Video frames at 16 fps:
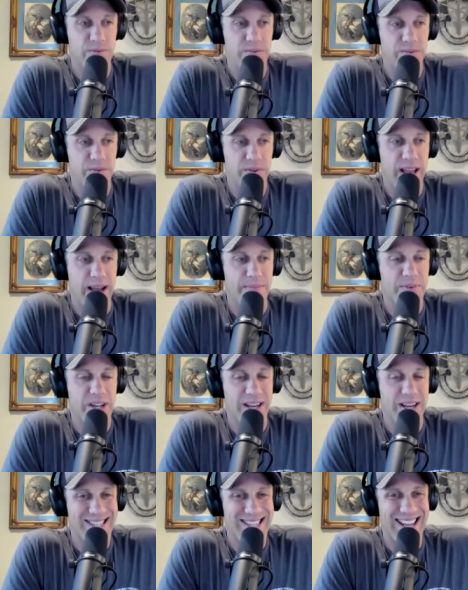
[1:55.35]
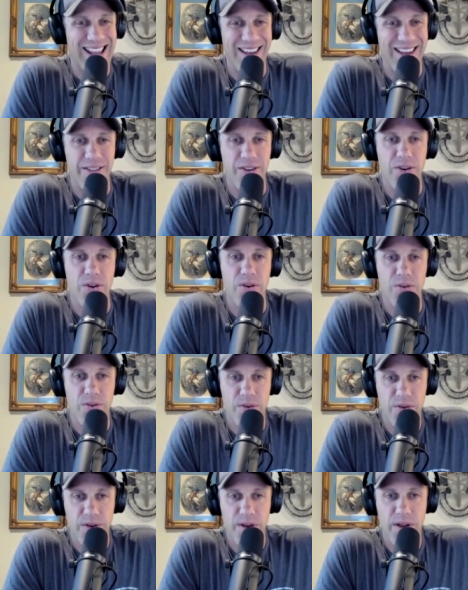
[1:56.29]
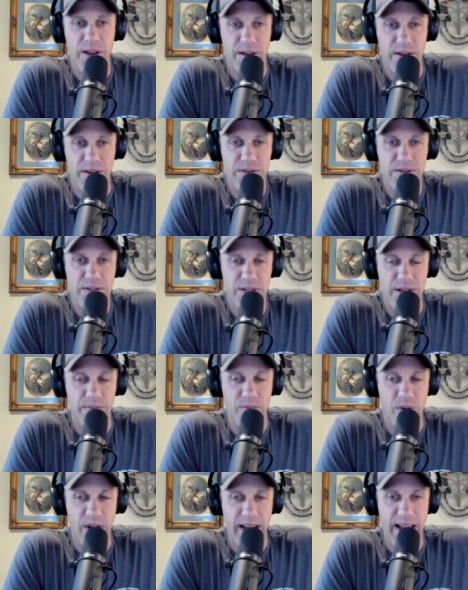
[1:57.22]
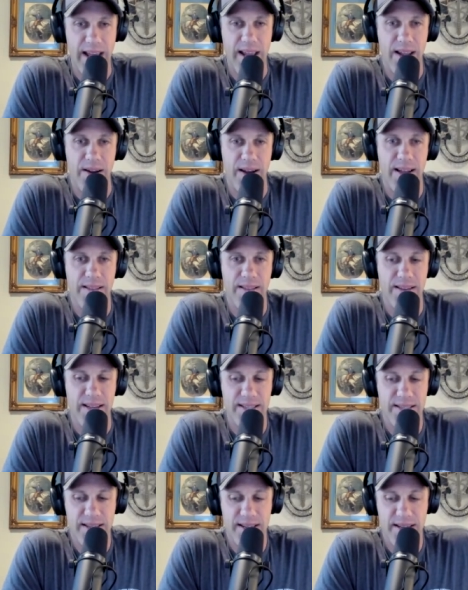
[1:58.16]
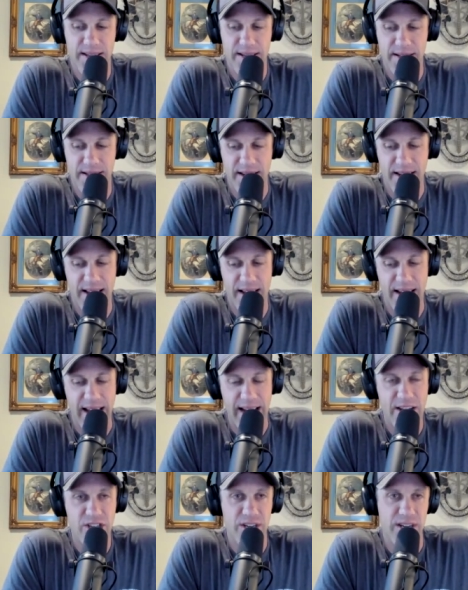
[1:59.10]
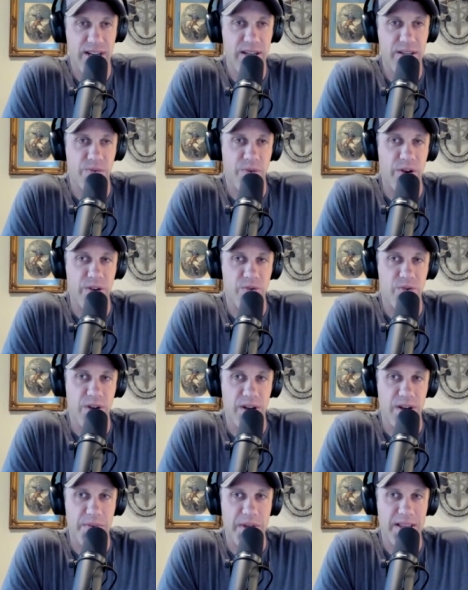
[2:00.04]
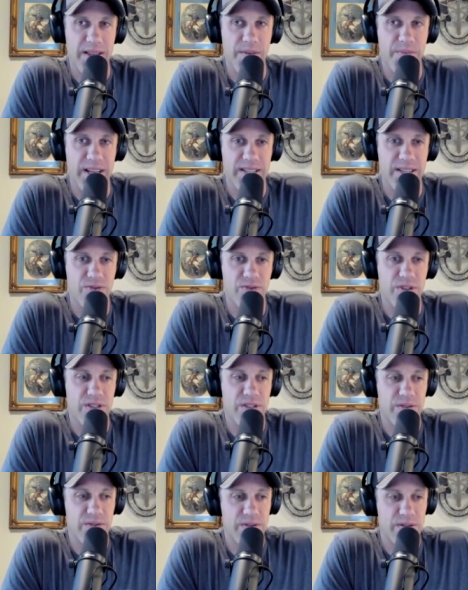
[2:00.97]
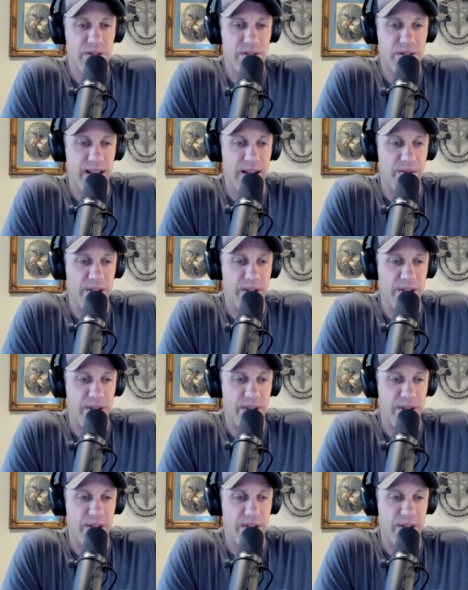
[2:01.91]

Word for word: mm, mm. kept us together in some way, you know, at least uh, the connection because we always wanted to make the best interests that